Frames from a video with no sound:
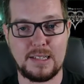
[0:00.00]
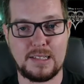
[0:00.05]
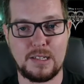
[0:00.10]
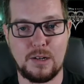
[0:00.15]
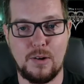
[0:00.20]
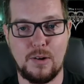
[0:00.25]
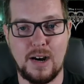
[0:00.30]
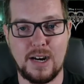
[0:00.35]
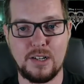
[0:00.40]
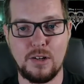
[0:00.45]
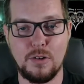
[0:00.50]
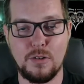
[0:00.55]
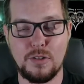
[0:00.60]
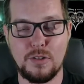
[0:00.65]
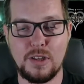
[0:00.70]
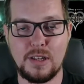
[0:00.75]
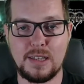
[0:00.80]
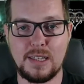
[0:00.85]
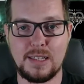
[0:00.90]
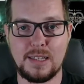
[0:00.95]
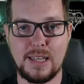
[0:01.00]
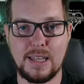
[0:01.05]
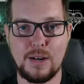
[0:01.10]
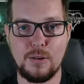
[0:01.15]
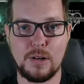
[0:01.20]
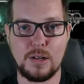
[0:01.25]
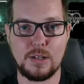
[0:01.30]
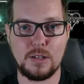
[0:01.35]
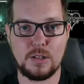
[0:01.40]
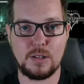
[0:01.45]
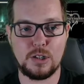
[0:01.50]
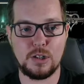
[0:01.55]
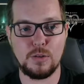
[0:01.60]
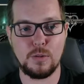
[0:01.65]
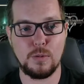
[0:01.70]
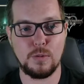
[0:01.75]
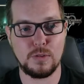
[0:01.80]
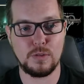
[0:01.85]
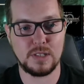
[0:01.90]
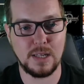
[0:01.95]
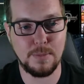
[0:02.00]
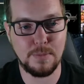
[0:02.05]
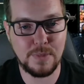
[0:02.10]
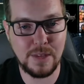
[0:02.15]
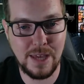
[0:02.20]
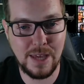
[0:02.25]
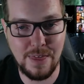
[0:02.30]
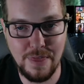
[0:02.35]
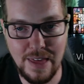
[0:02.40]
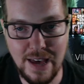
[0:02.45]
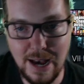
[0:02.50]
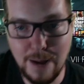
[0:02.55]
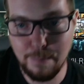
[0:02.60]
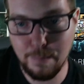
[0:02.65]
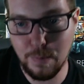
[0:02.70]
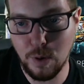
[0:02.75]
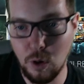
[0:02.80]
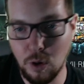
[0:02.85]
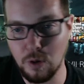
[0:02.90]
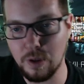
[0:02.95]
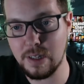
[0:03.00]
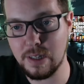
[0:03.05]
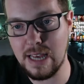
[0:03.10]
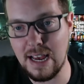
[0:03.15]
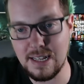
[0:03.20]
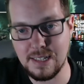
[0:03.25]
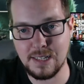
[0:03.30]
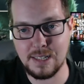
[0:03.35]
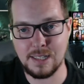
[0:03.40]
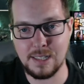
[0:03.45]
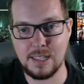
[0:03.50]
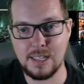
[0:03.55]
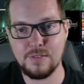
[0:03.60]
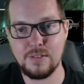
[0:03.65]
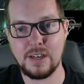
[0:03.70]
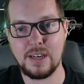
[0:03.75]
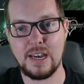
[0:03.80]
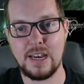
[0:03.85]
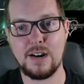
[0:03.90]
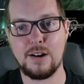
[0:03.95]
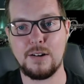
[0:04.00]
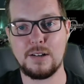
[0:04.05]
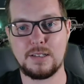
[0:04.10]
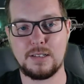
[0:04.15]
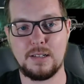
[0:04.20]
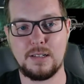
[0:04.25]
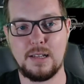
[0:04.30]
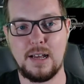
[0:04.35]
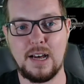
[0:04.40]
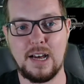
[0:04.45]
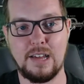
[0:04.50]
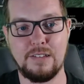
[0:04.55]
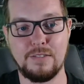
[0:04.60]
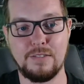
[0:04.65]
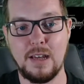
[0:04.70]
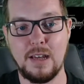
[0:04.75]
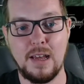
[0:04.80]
So I don't think that they would do something that bold, as in leaving Aeris alive.